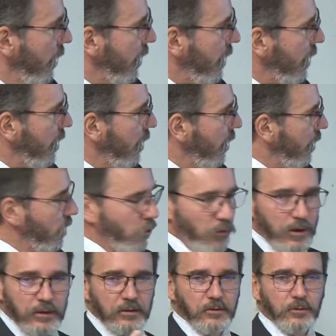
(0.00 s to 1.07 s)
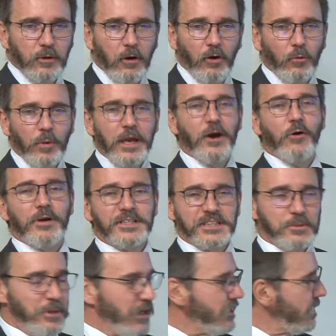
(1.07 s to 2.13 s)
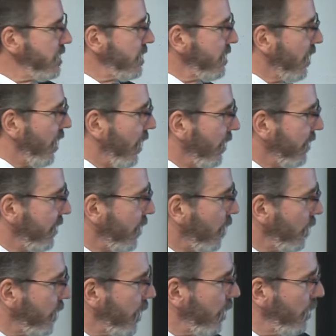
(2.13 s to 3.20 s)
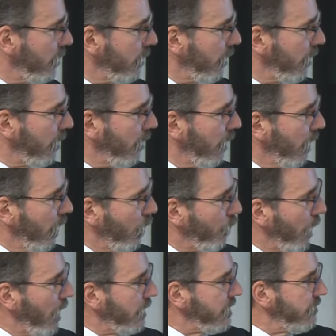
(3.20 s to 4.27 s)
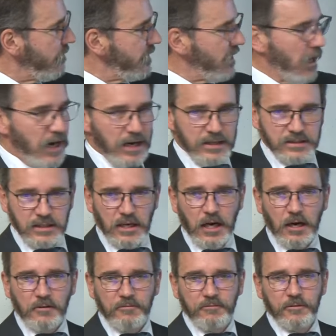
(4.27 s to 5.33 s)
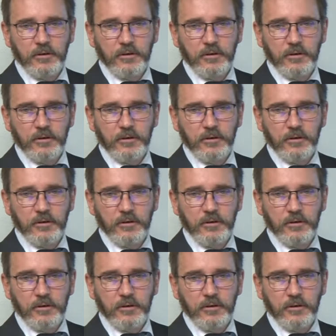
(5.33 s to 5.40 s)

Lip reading: according to our WEO estimates, the relative size of